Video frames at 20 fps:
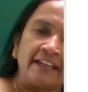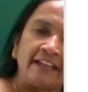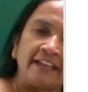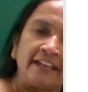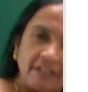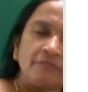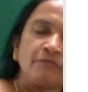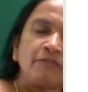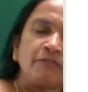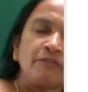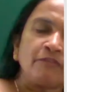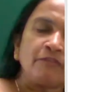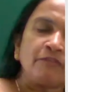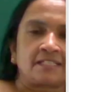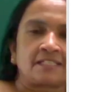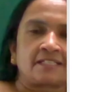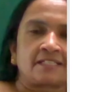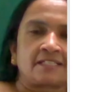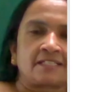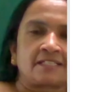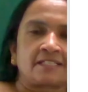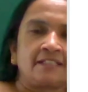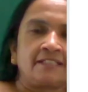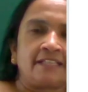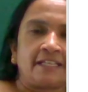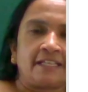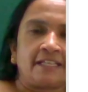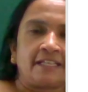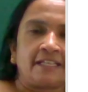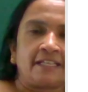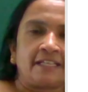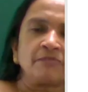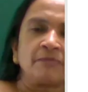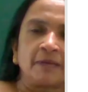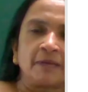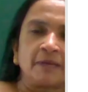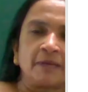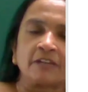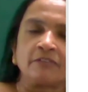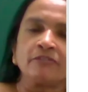in past. That means
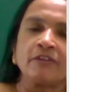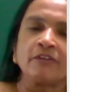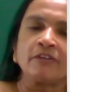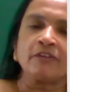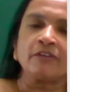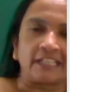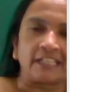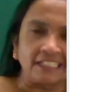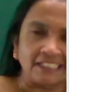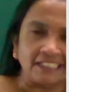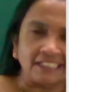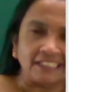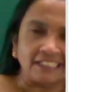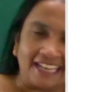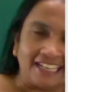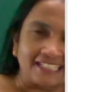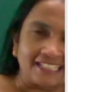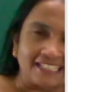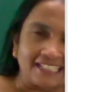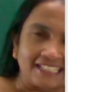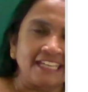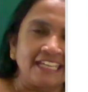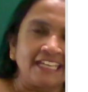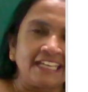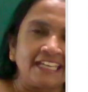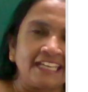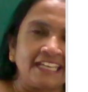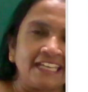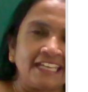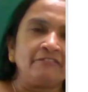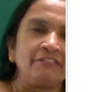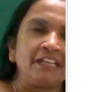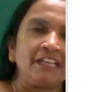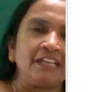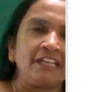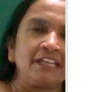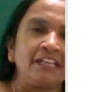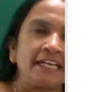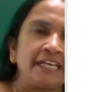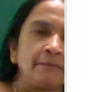present perfect tense. Then we
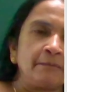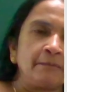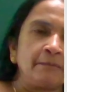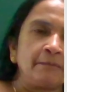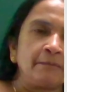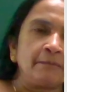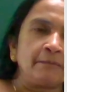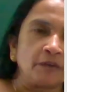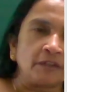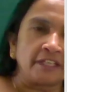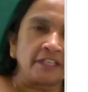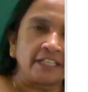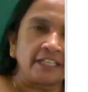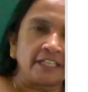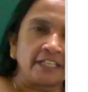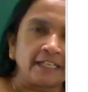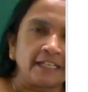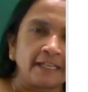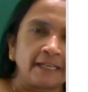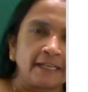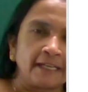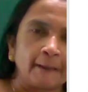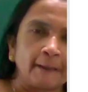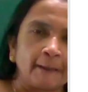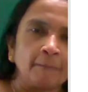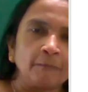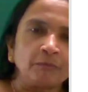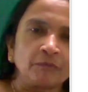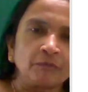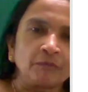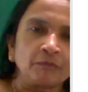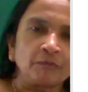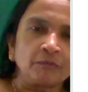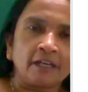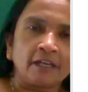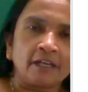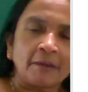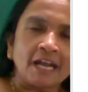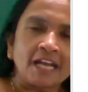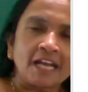learn about
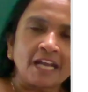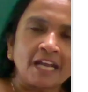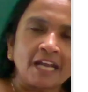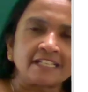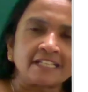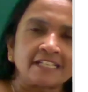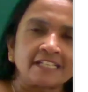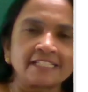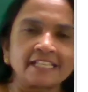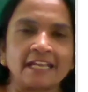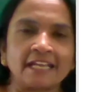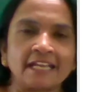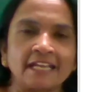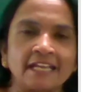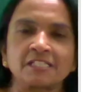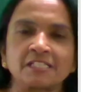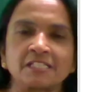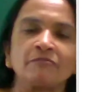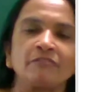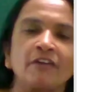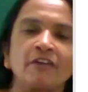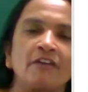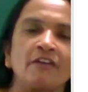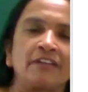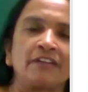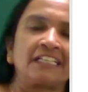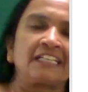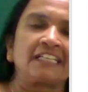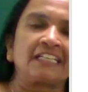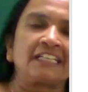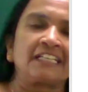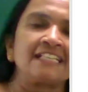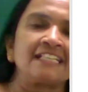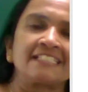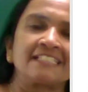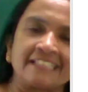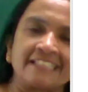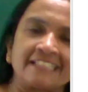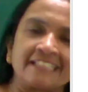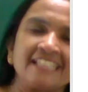past tense and present perfect tense.
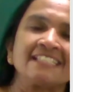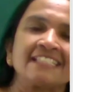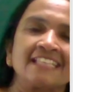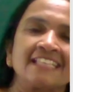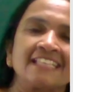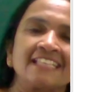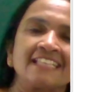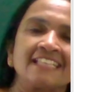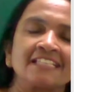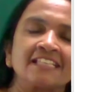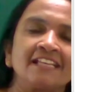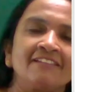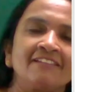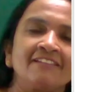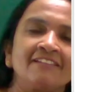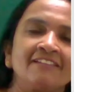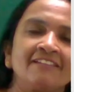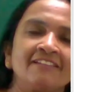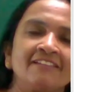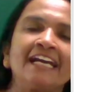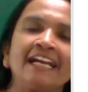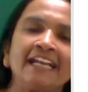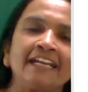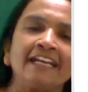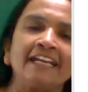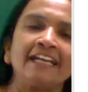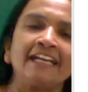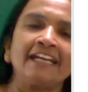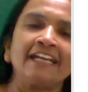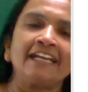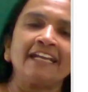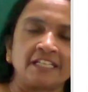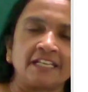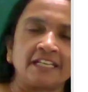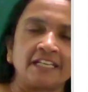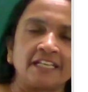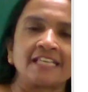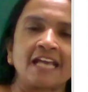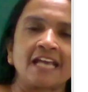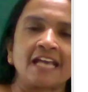Tenses we learn using
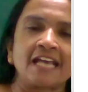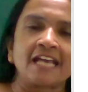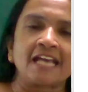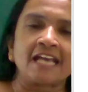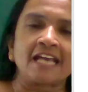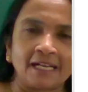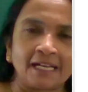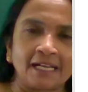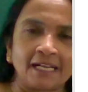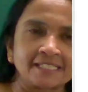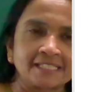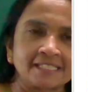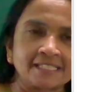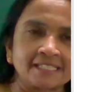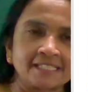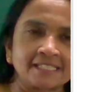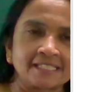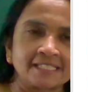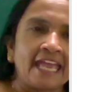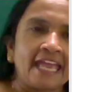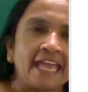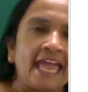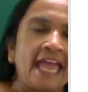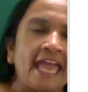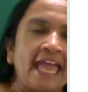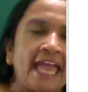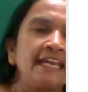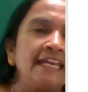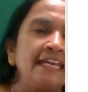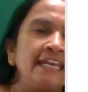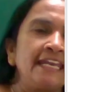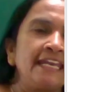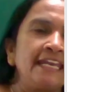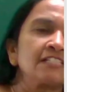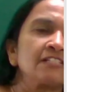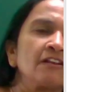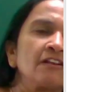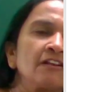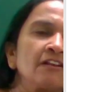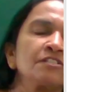examples. And
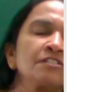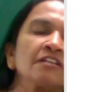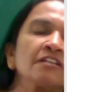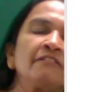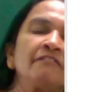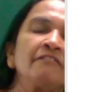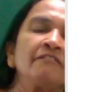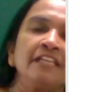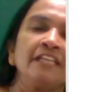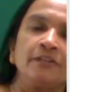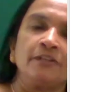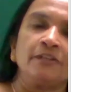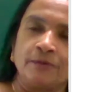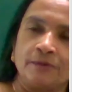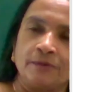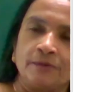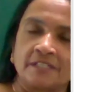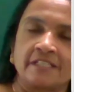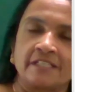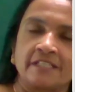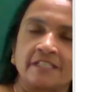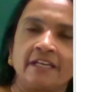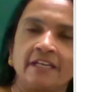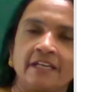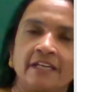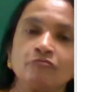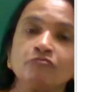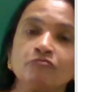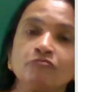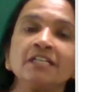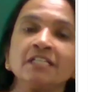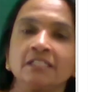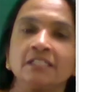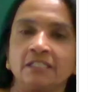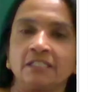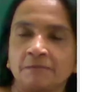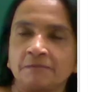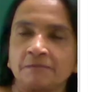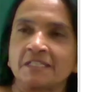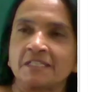next also we use
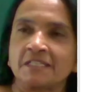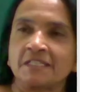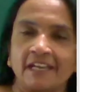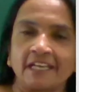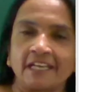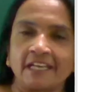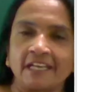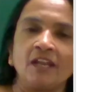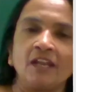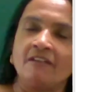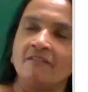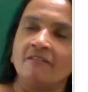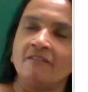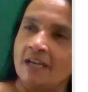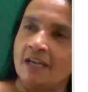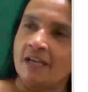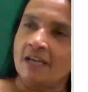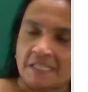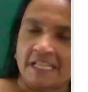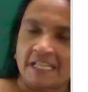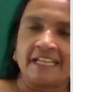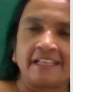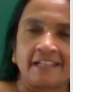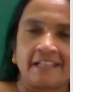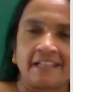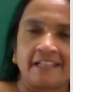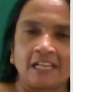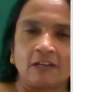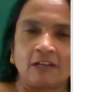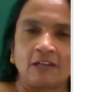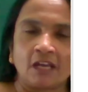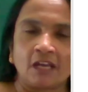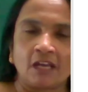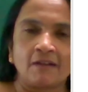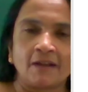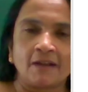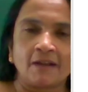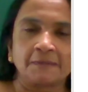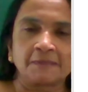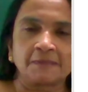verbs, regular verbs and irregular
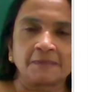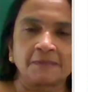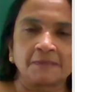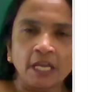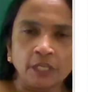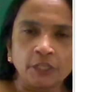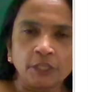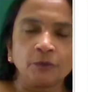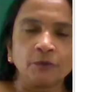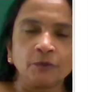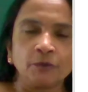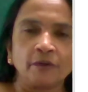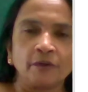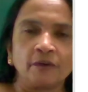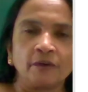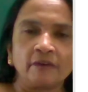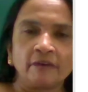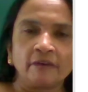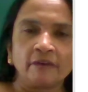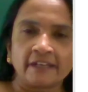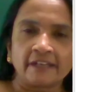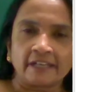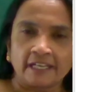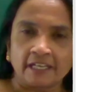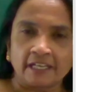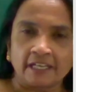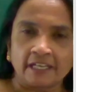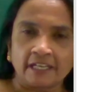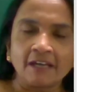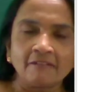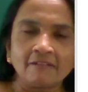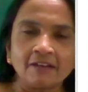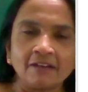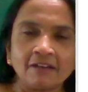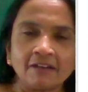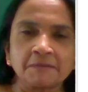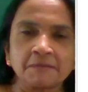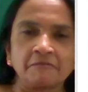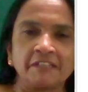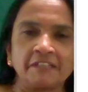verbs. You know, regular
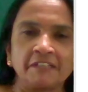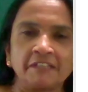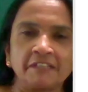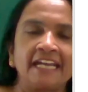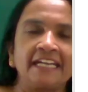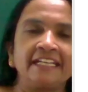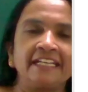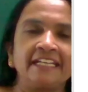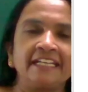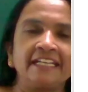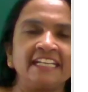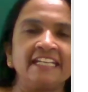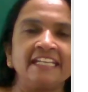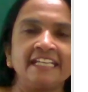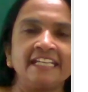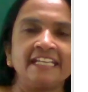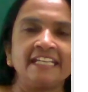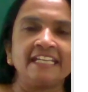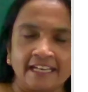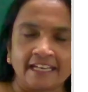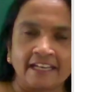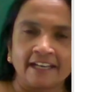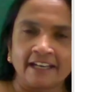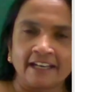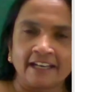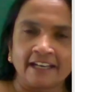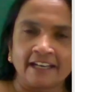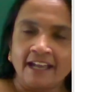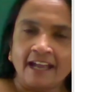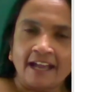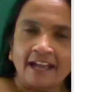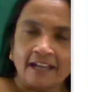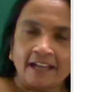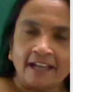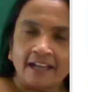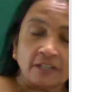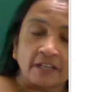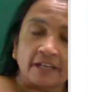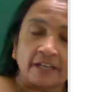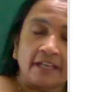verbs we add ed and
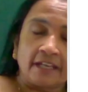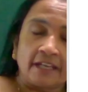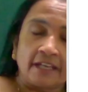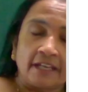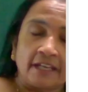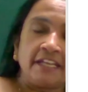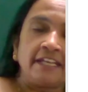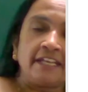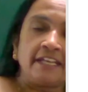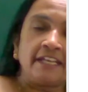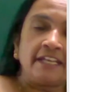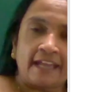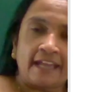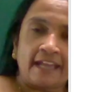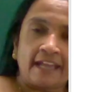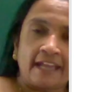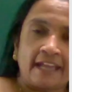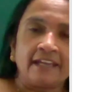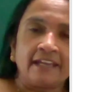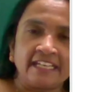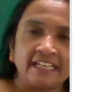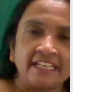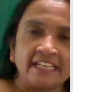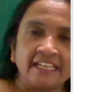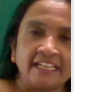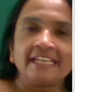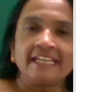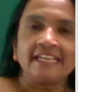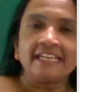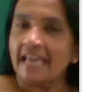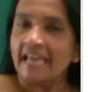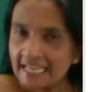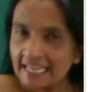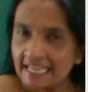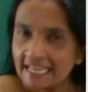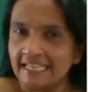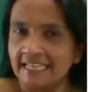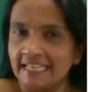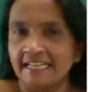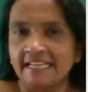we add ed and
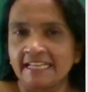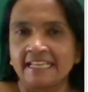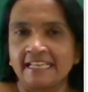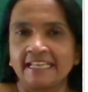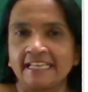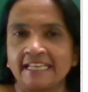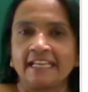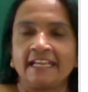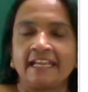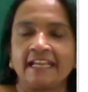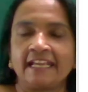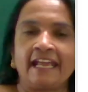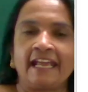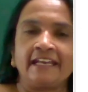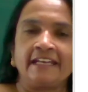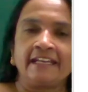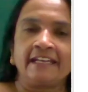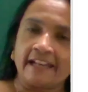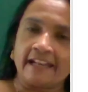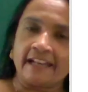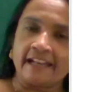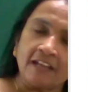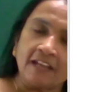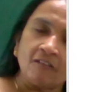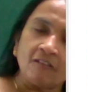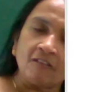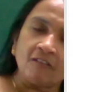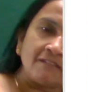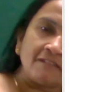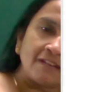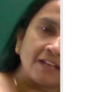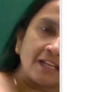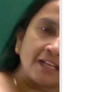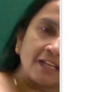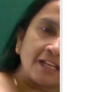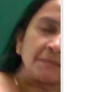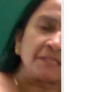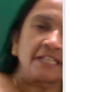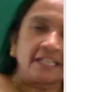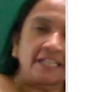ied, and irregular
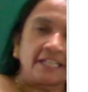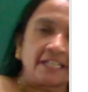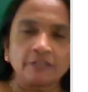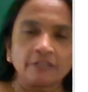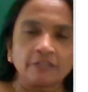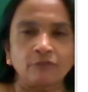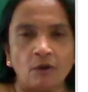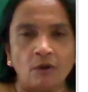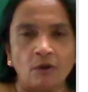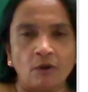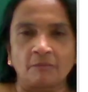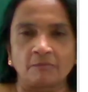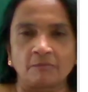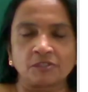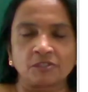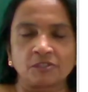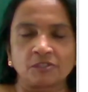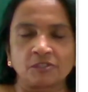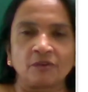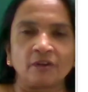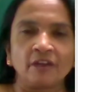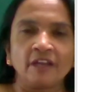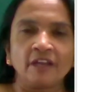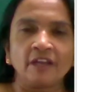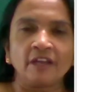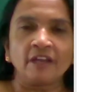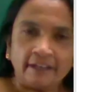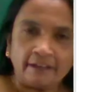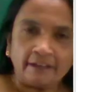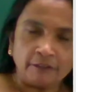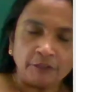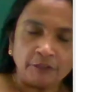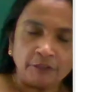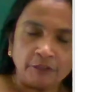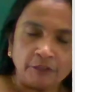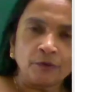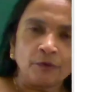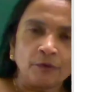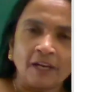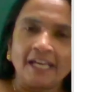verbs another form. So you
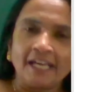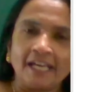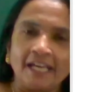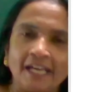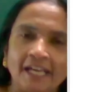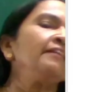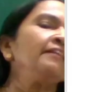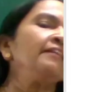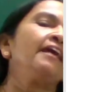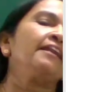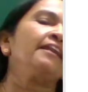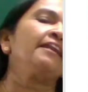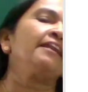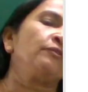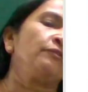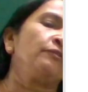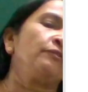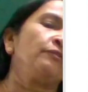learn that